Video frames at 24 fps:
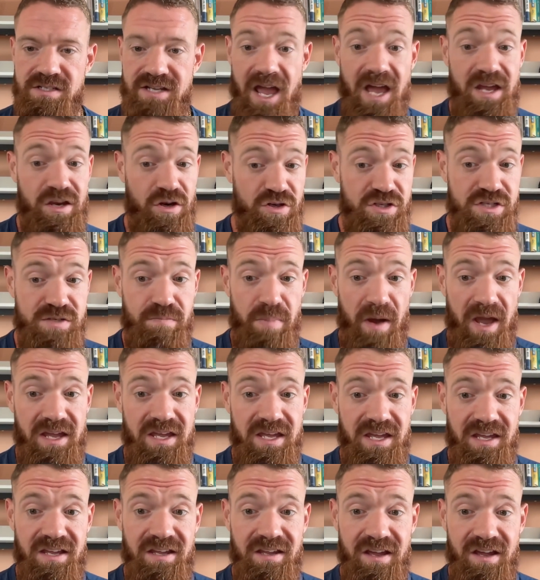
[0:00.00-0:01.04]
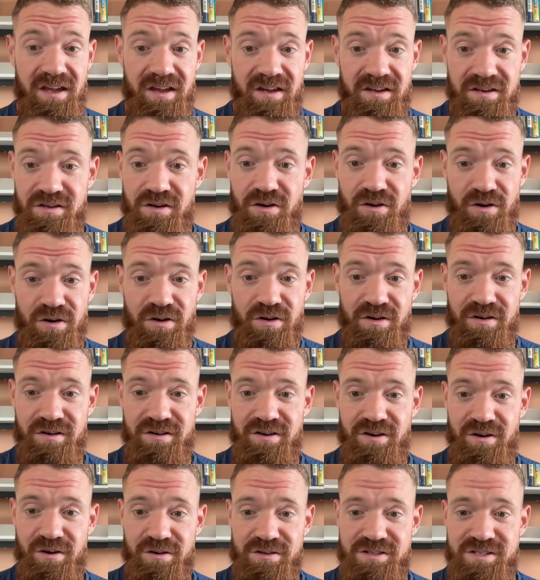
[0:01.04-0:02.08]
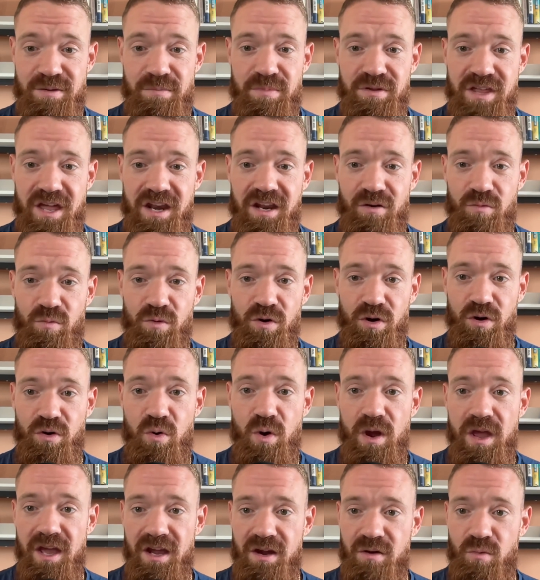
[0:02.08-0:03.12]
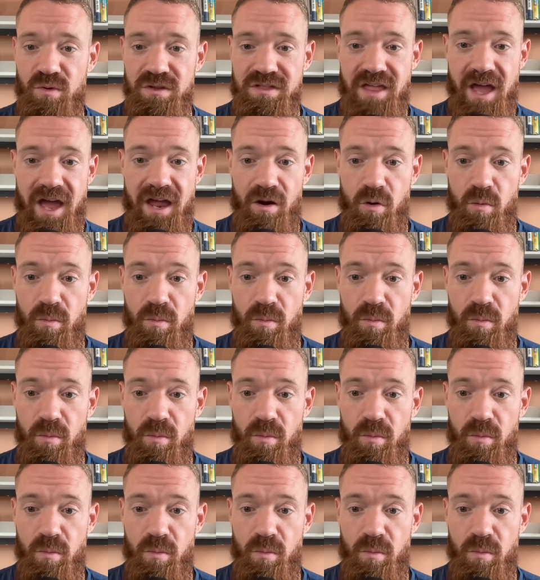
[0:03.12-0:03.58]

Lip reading: yeah, you're spiking your sympathetic real quick with that,